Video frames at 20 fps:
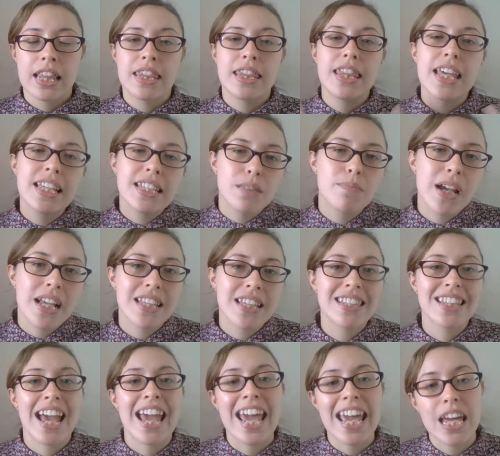This means
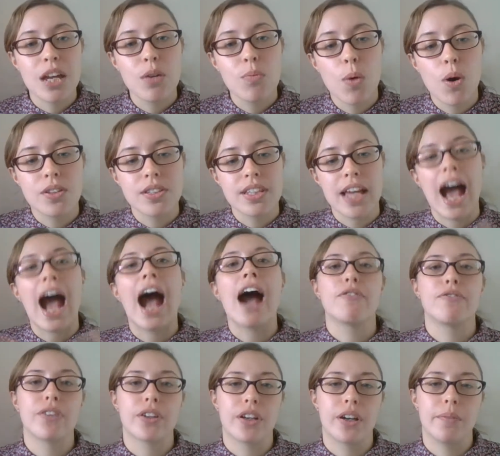that he was
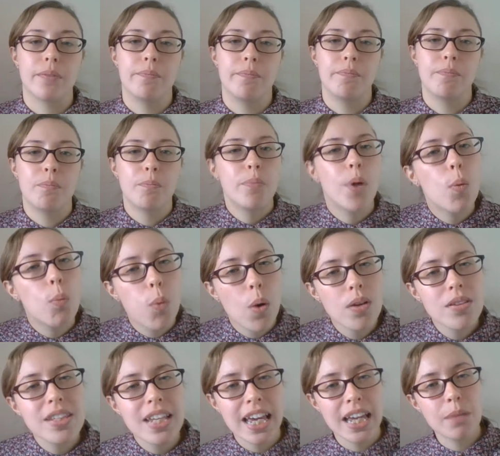African. But
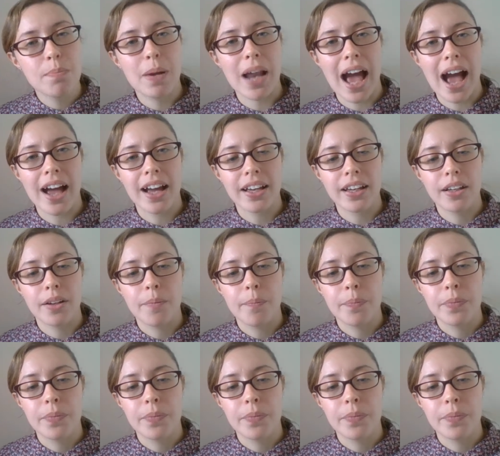was he black?